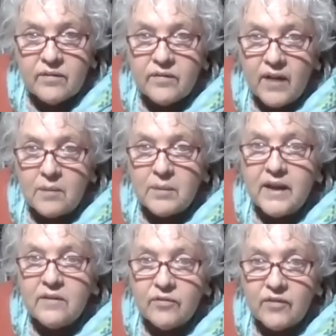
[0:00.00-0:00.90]
family,
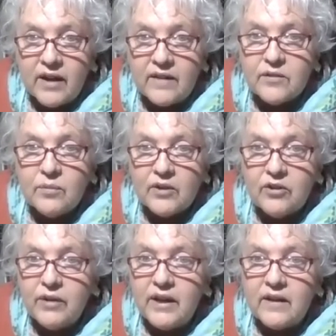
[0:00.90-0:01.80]
and friends while
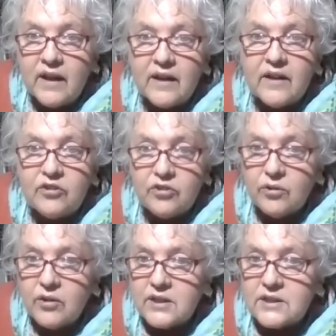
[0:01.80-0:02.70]
doing daily
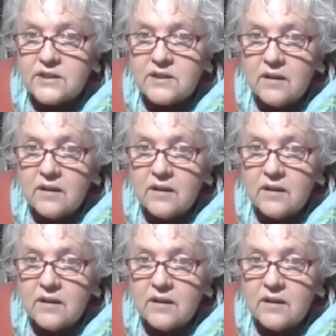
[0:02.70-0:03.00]
chores.